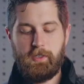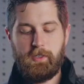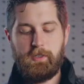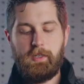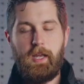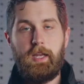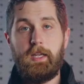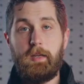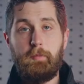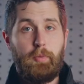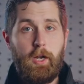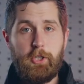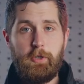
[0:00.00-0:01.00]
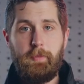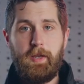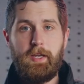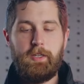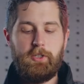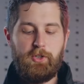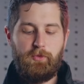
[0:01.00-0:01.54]
this is a compression
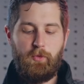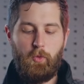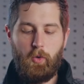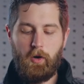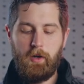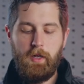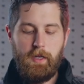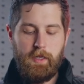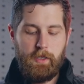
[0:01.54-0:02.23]
bandage for